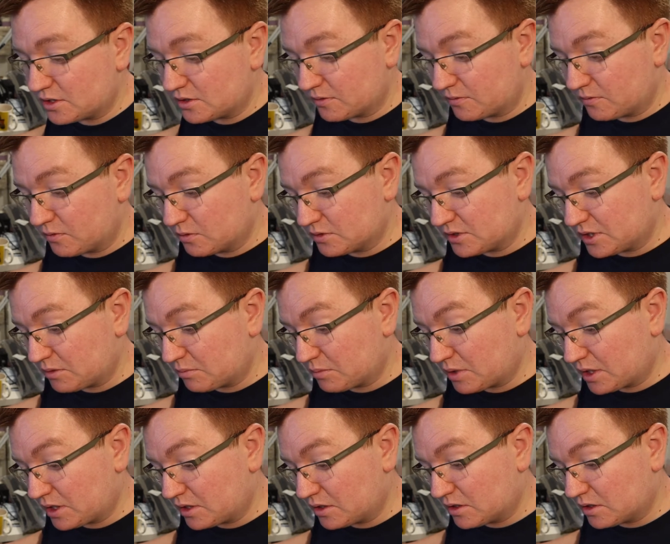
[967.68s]
these are 14
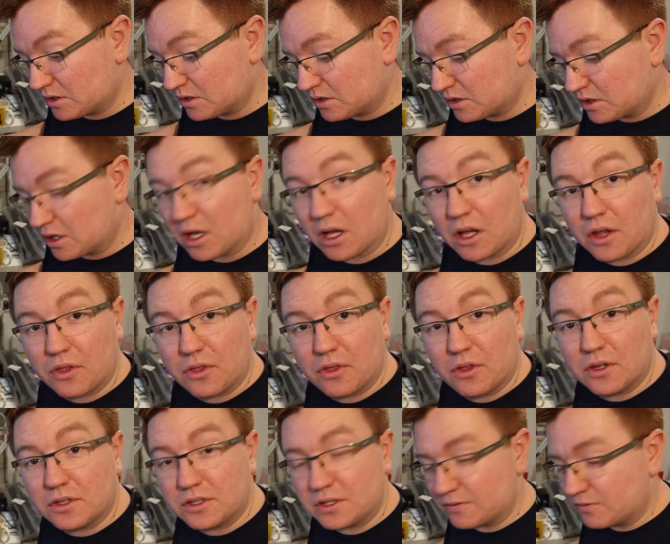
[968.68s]
pin,
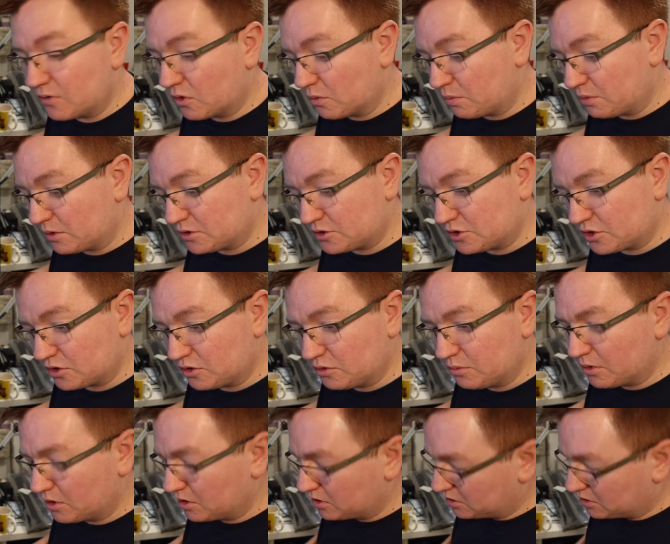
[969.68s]
34 per tube,